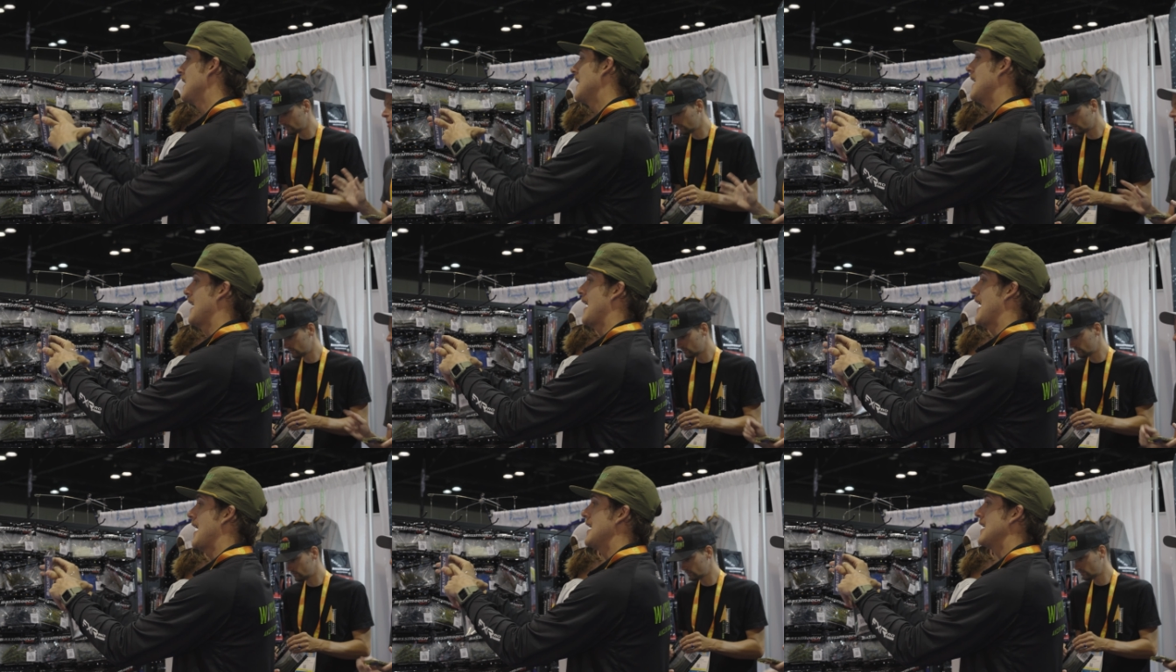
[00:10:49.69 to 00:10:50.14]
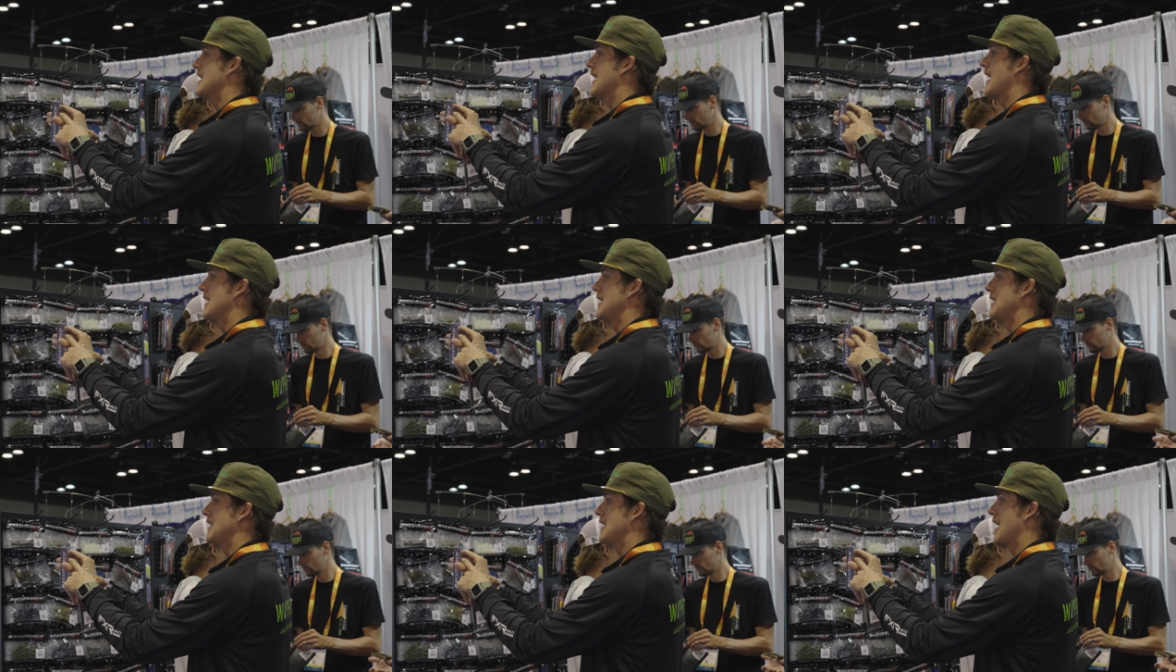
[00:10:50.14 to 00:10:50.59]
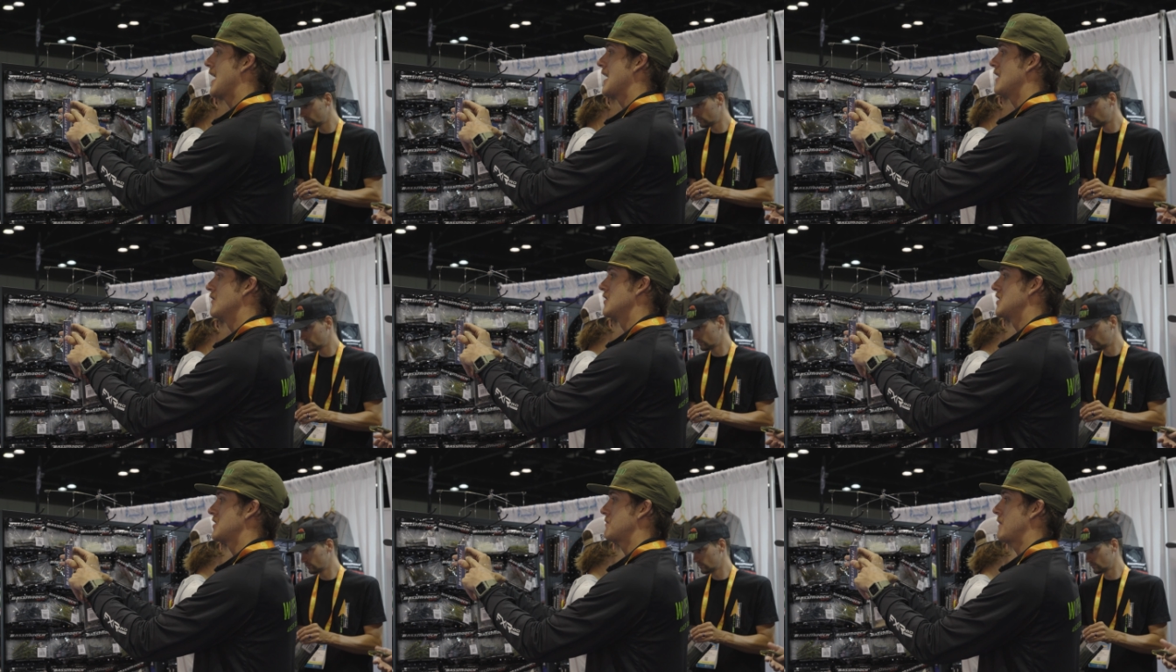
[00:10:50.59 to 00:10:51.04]

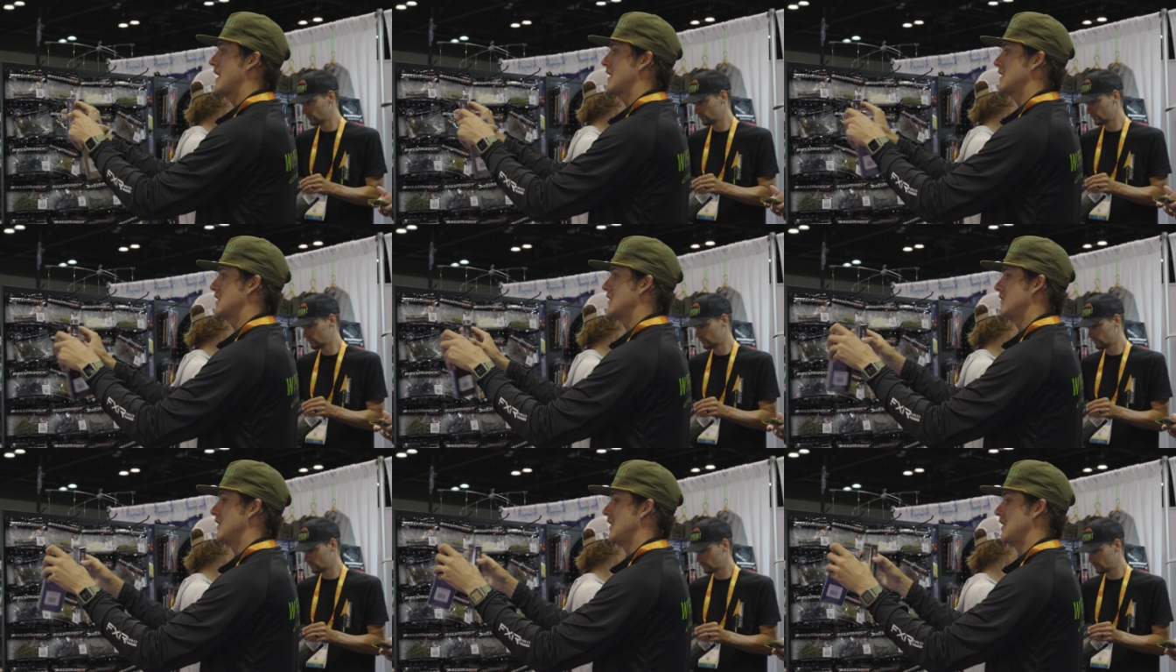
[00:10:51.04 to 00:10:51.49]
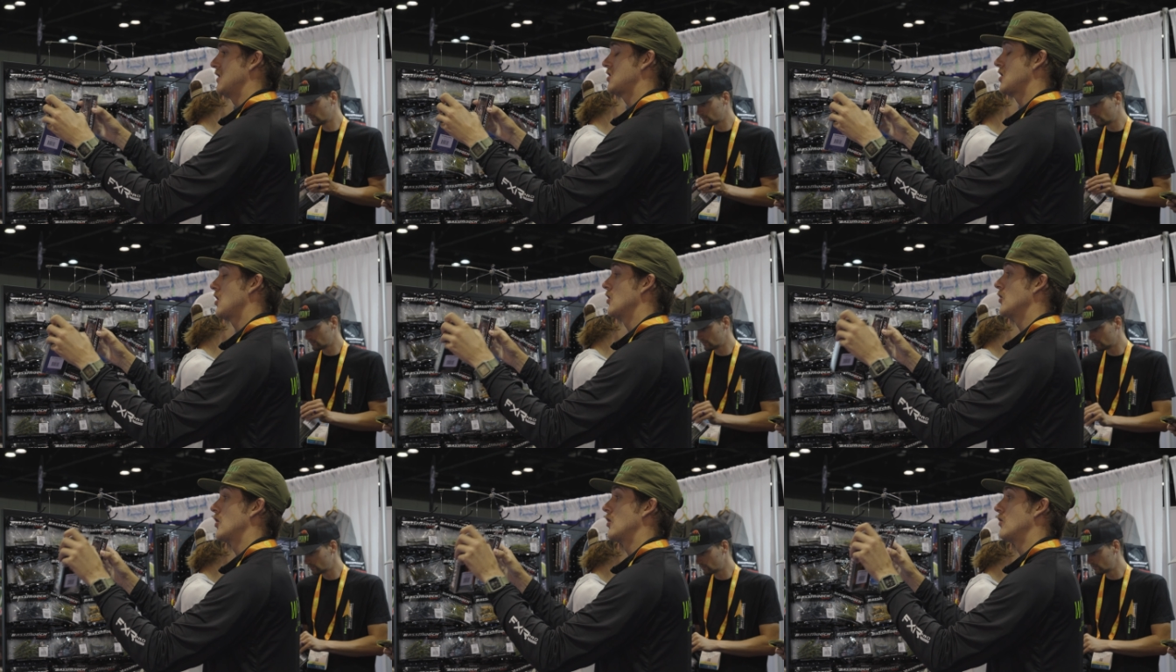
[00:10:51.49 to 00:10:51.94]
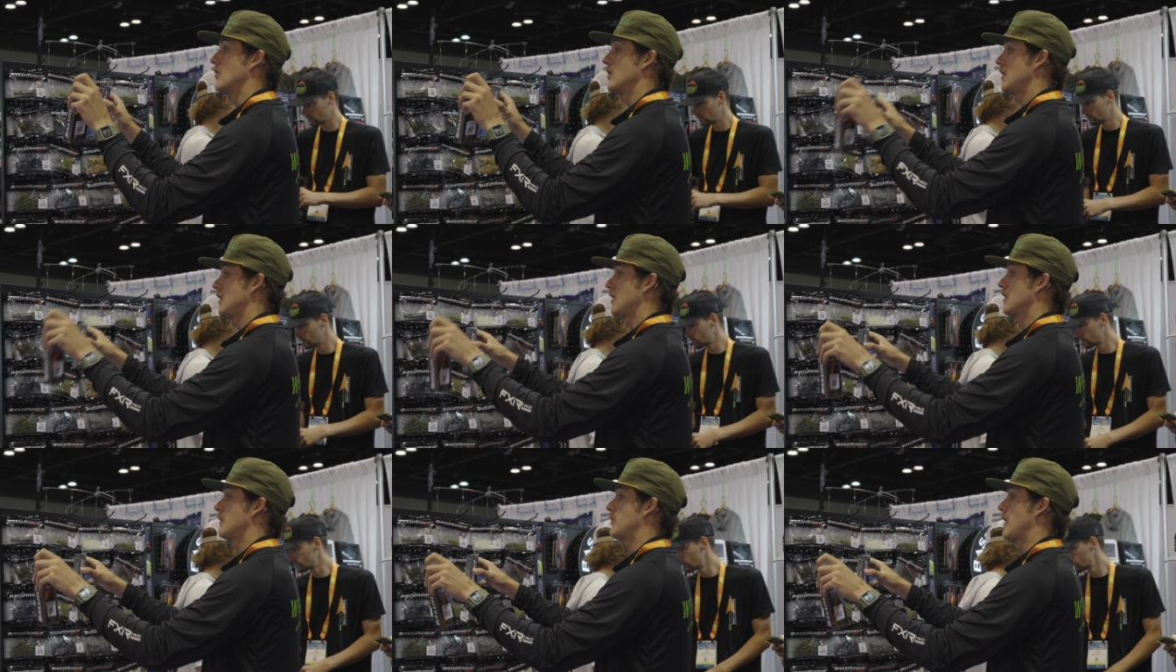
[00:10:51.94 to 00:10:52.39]
and $8.99 respectively, so they're a
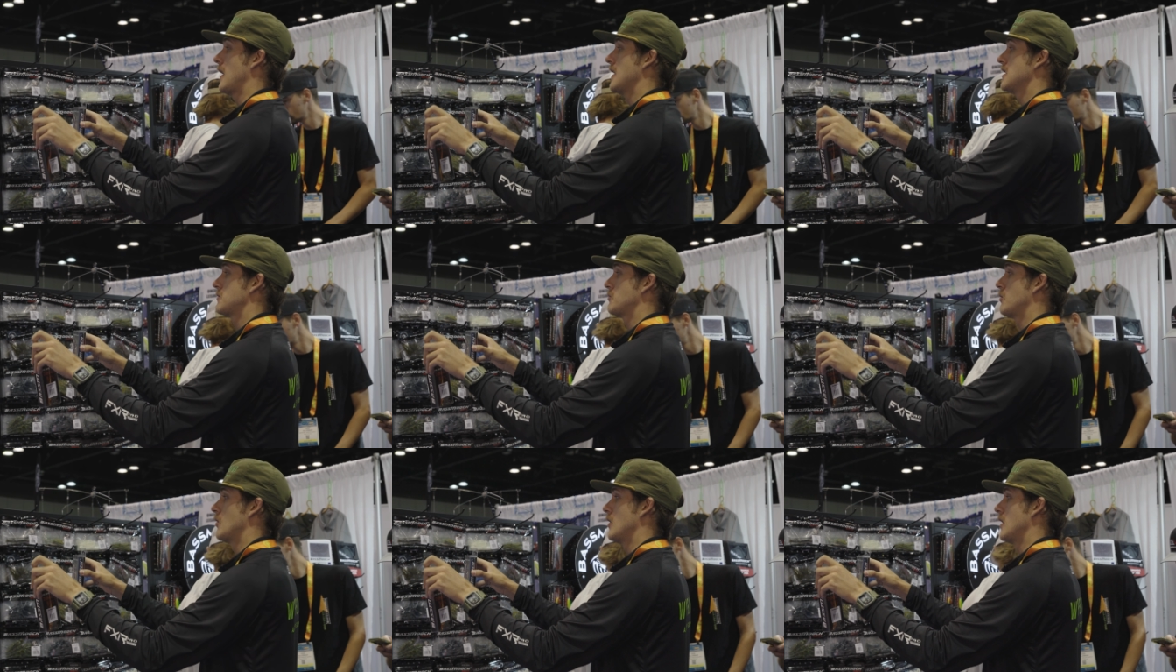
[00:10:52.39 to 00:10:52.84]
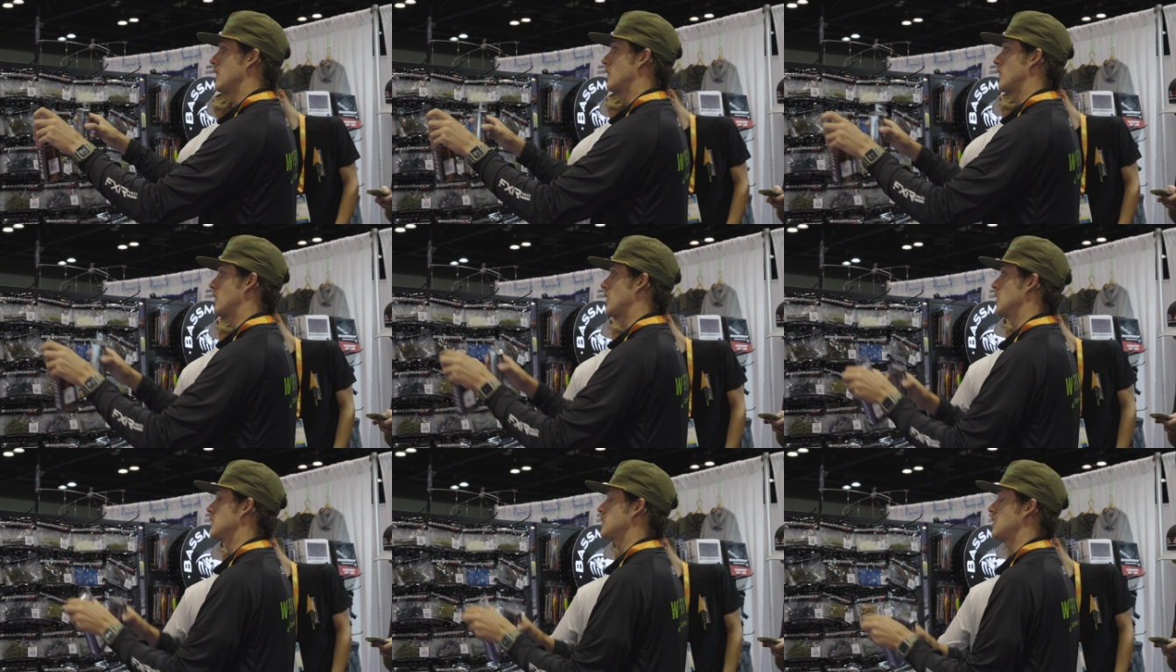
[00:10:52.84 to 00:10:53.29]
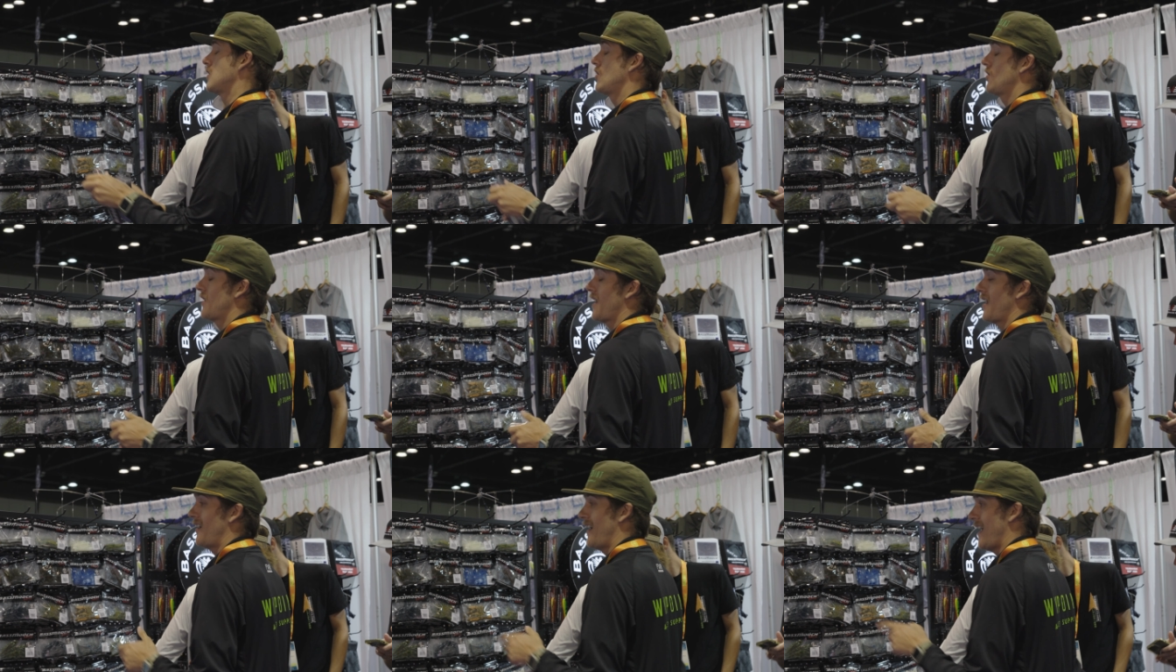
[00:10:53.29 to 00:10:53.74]
really good price point for those of you
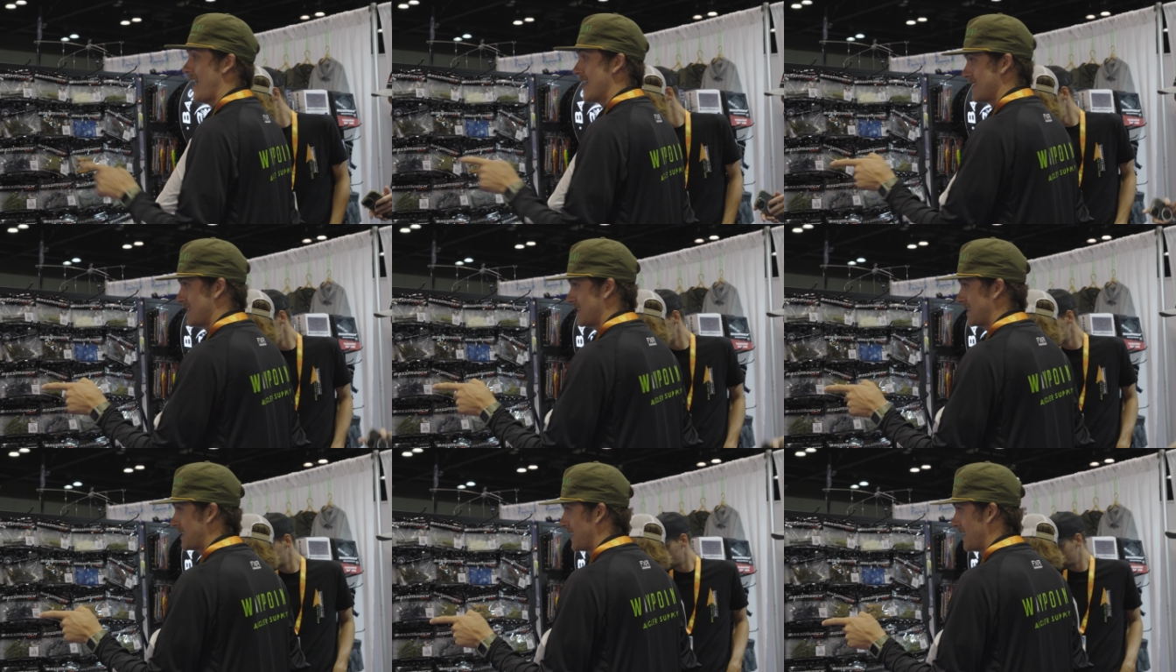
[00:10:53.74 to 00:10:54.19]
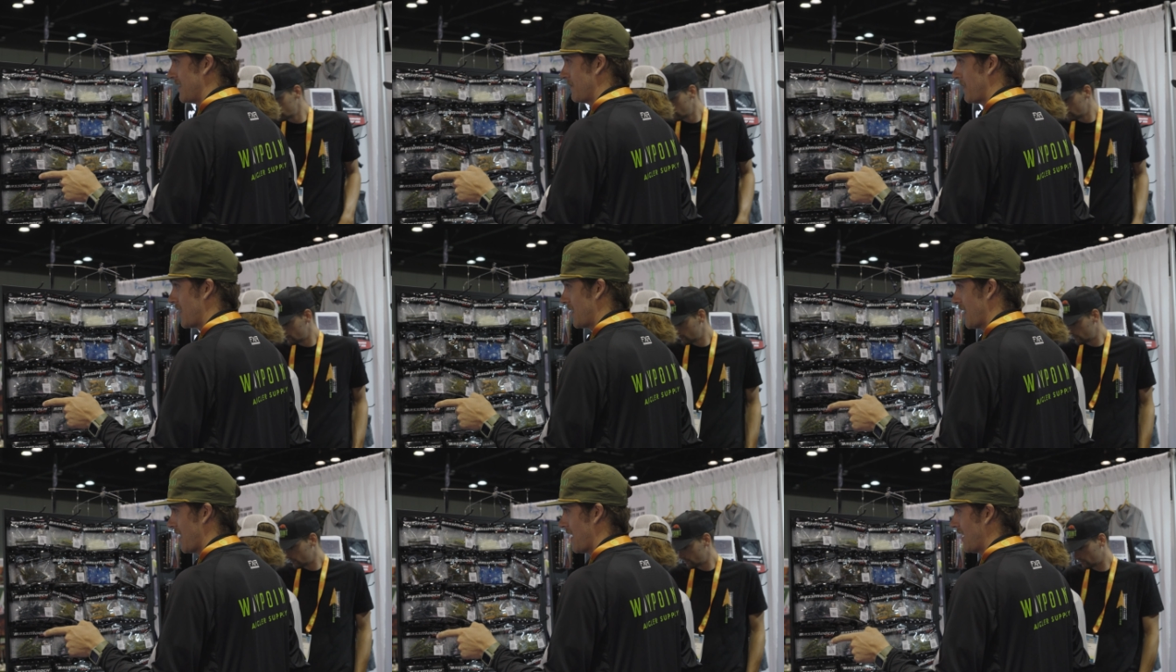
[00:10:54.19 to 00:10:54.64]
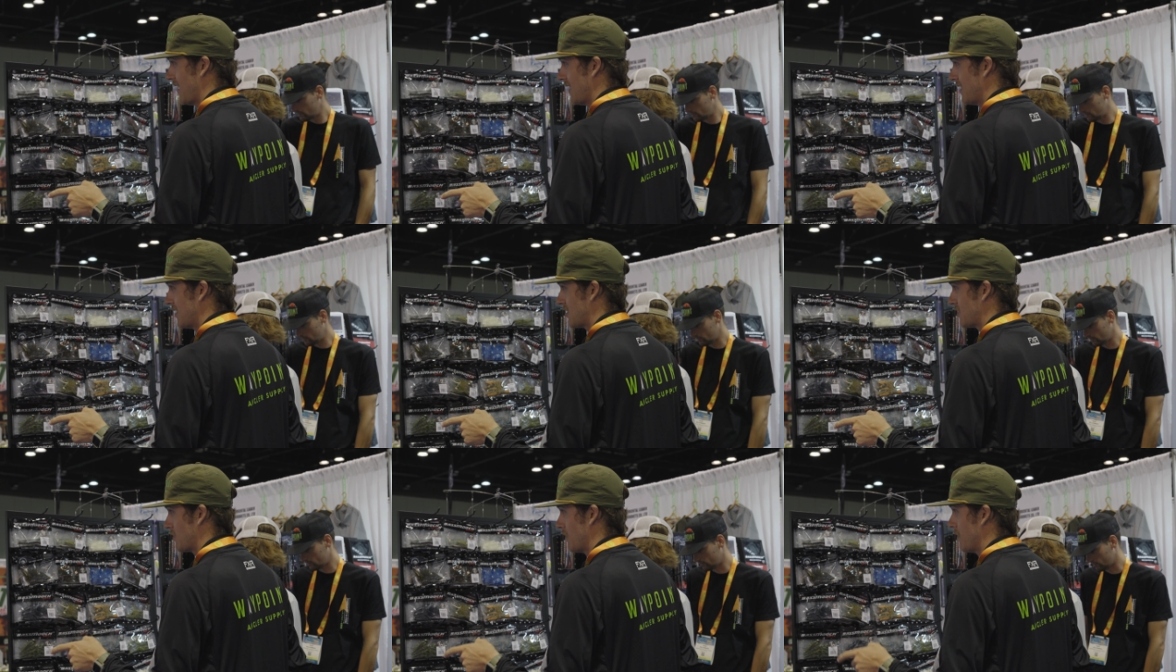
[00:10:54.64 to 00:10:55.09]
that are hesitant about getting
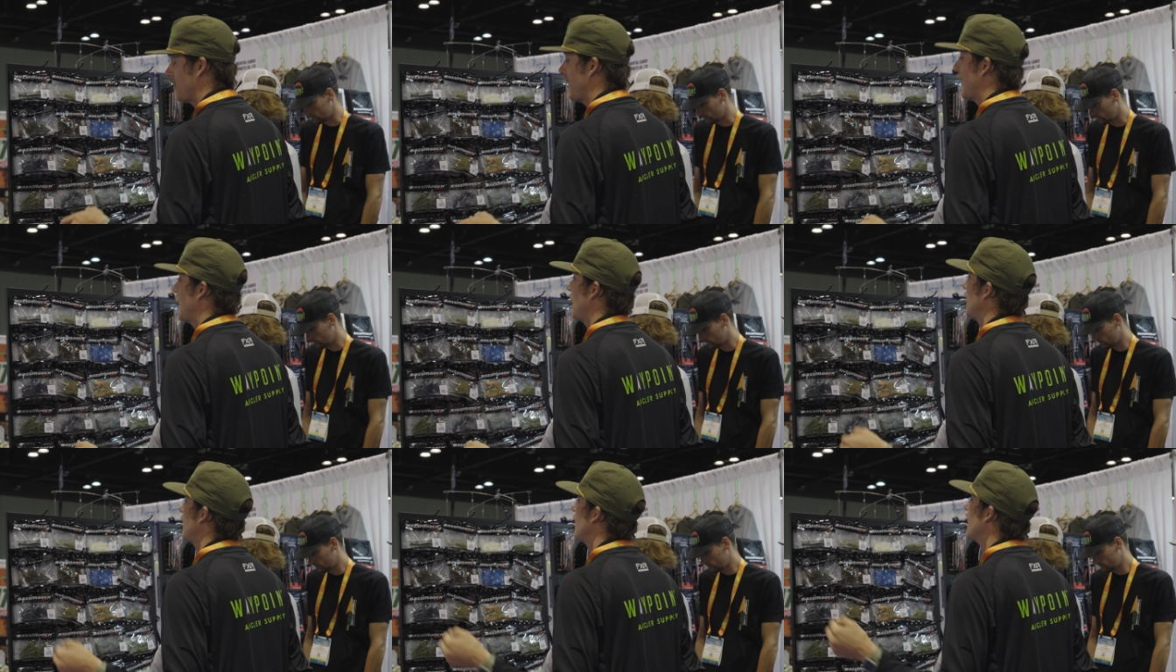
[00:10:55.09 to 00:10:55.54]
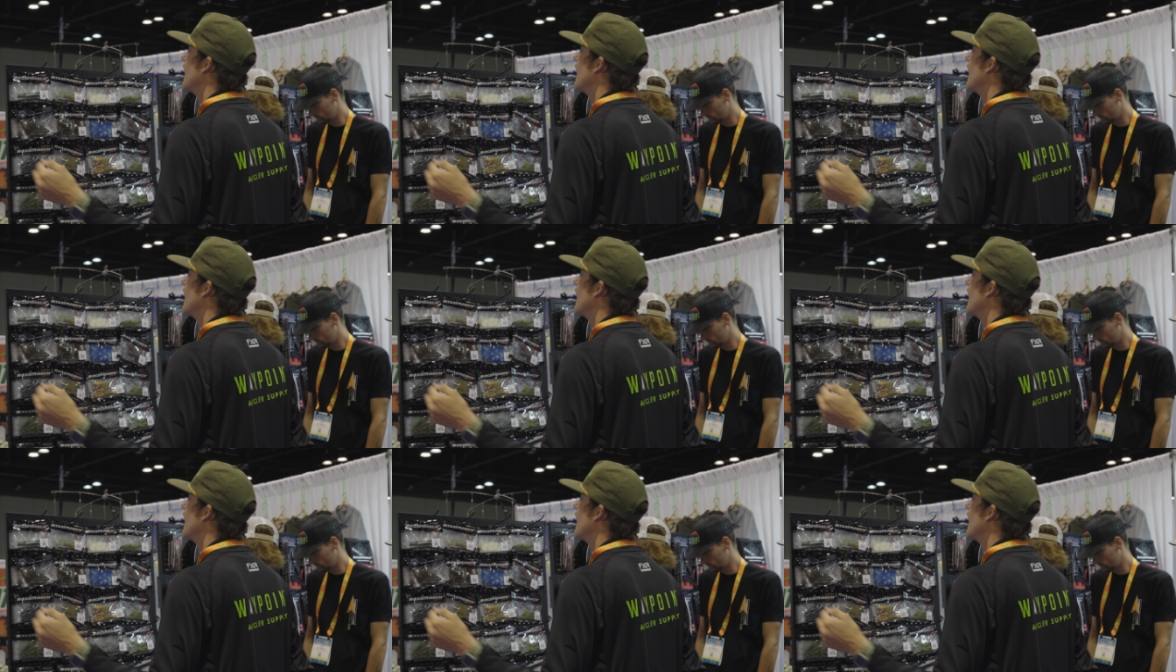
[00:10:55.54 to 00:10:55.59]
into swim baiting.